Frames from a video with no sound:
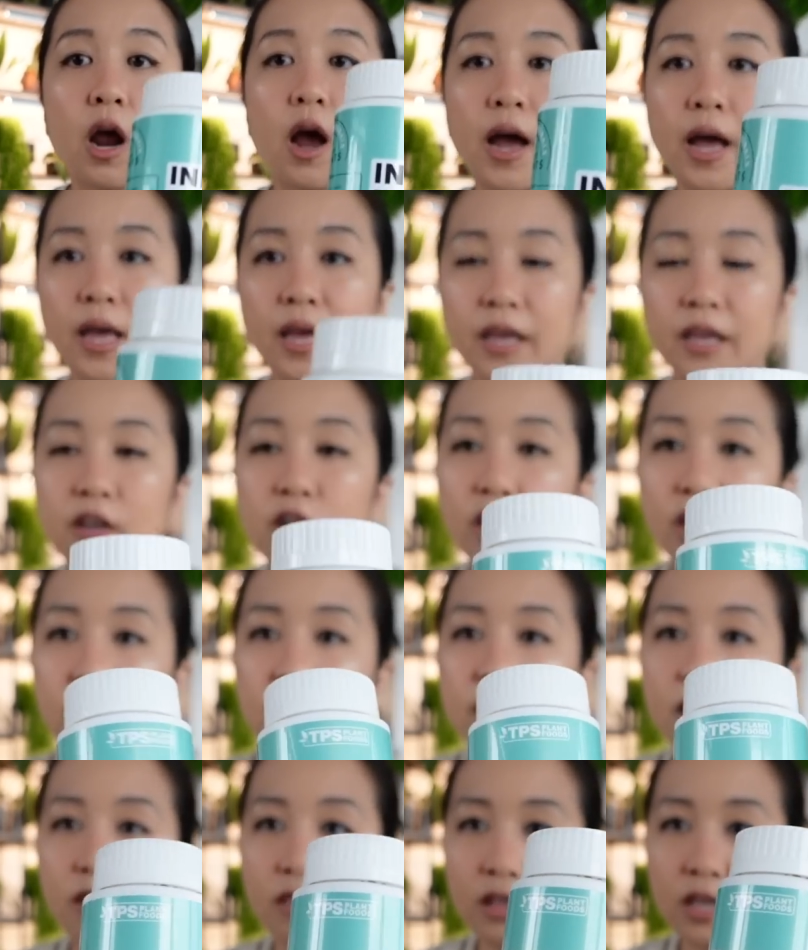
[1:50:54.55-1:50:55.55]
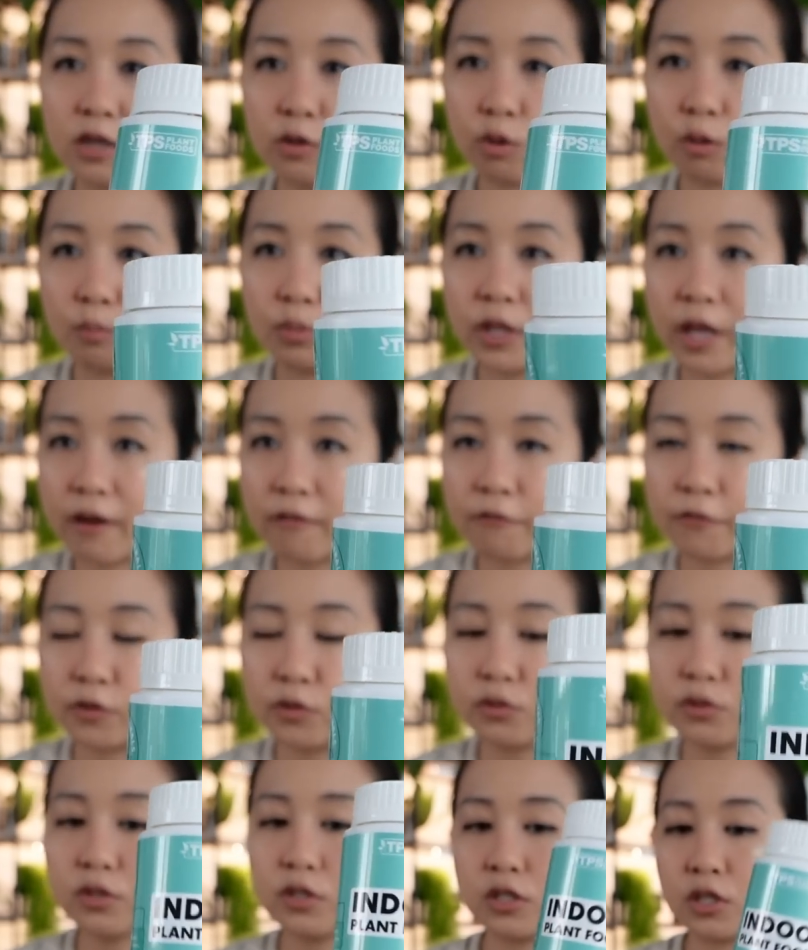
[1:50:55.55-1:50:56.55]
I got the indoor plant
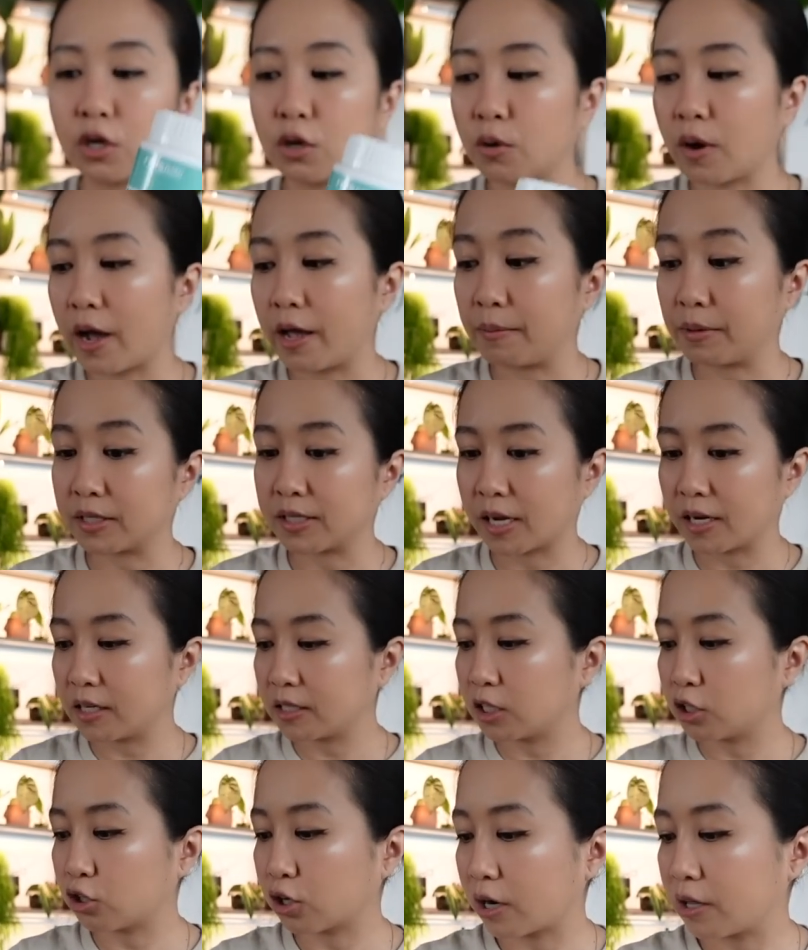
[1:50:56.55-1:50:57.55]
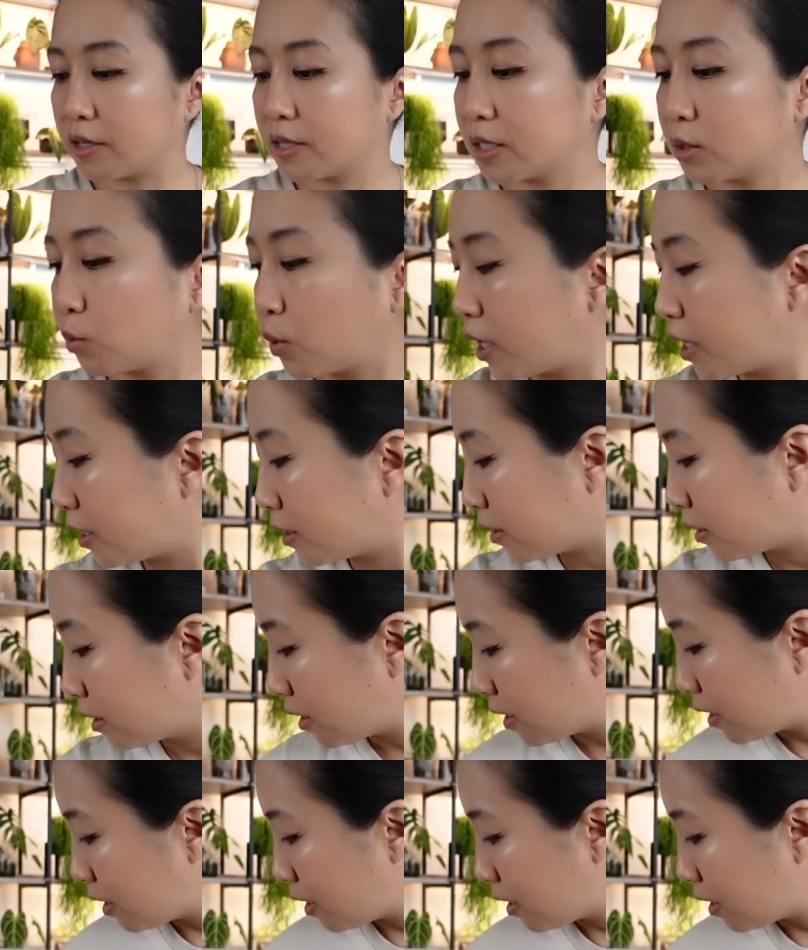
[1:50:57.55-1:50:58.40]
food, so I'm excited to try this one.